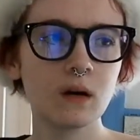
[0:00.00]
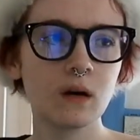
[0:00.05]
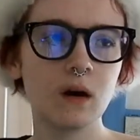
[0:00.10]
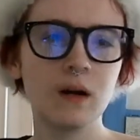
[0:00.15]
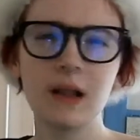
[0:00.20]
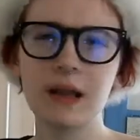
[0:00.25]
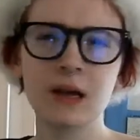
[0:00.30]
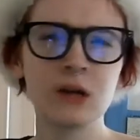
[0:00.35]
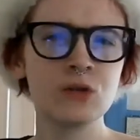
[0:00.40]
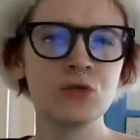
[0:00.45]

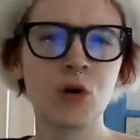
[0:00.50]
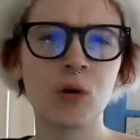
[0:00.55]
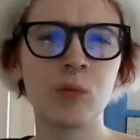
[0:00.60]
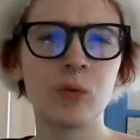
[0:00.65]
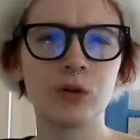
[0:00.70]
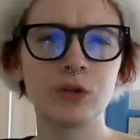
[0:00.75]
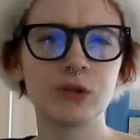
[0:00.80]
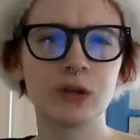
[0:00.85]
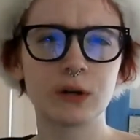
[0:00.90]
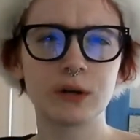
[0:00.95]
on like a
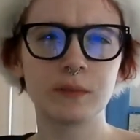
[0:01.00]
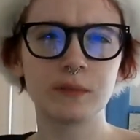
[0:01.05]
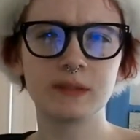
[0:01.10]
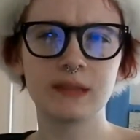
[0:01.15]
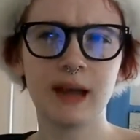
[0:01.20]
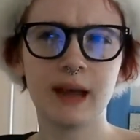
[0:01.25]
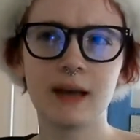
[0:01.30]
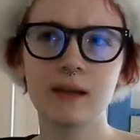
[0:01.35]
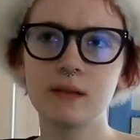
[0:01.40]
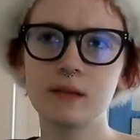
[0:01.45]
normal
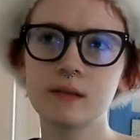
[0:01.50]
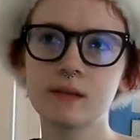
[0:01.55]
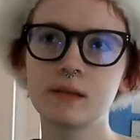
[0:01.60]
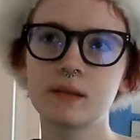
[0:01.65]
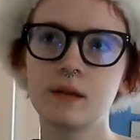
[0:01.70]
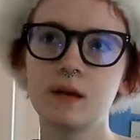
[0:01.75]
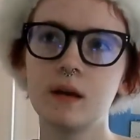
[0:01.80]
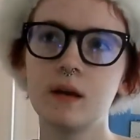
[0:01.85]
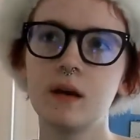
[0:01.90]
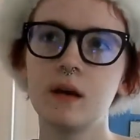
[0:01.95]

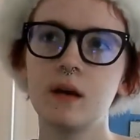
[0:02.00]
circumstance.